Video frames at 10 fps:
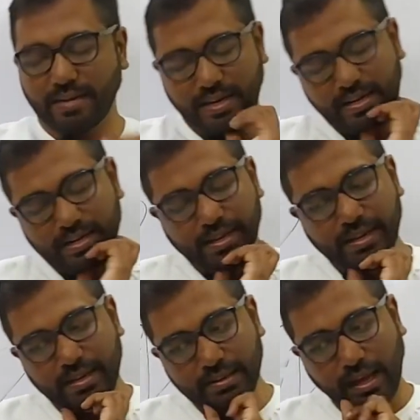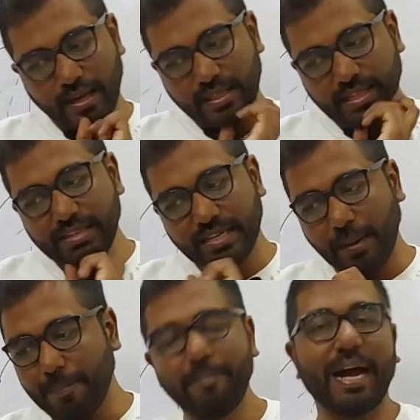right? Like these
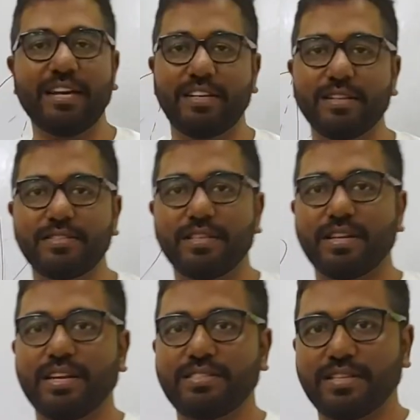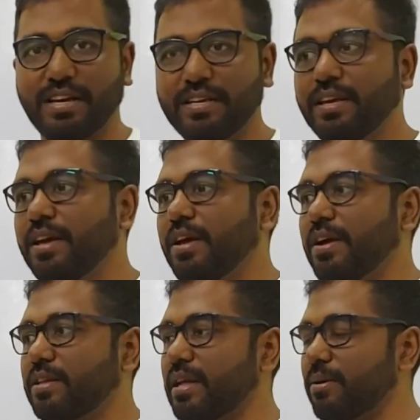are patterns in the night sky.
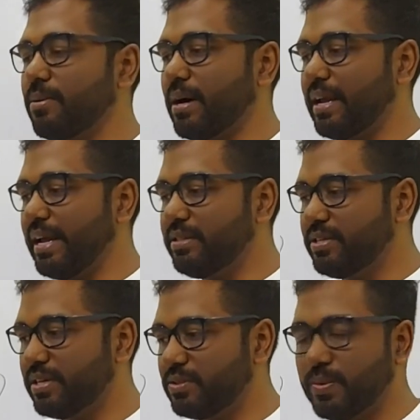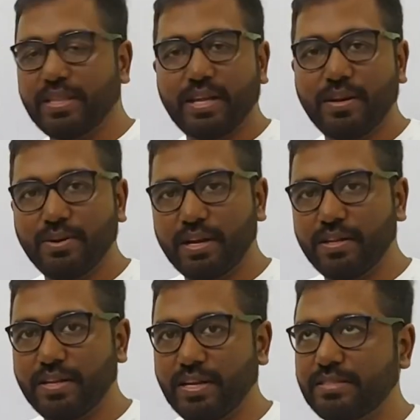Now our ancients, when they look
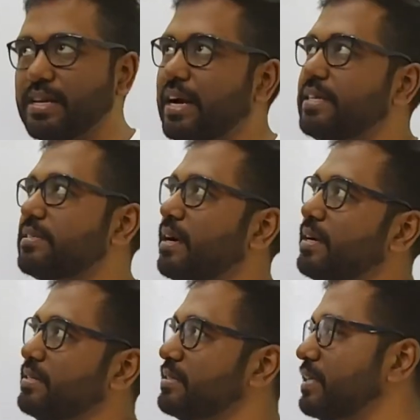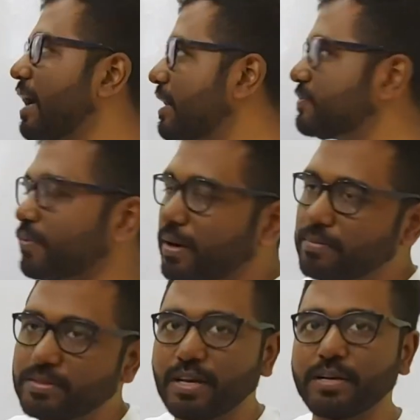into the night sky, certain stars
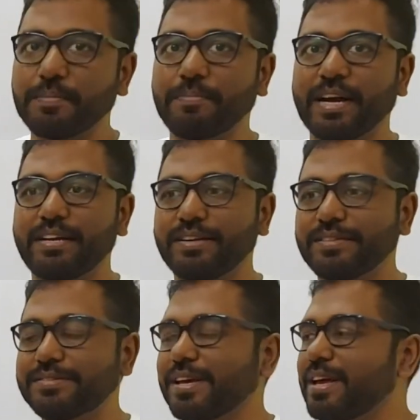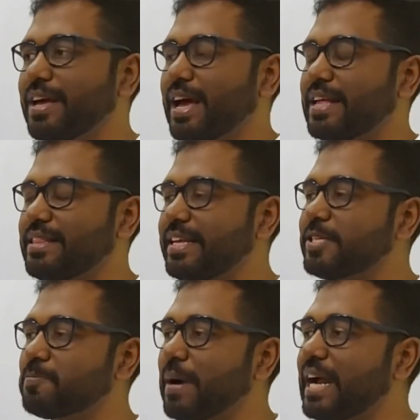formed certain patterns, and
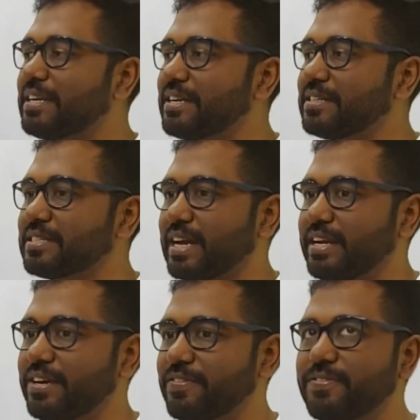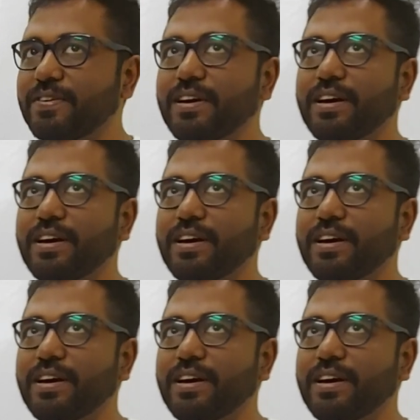these patterns kind of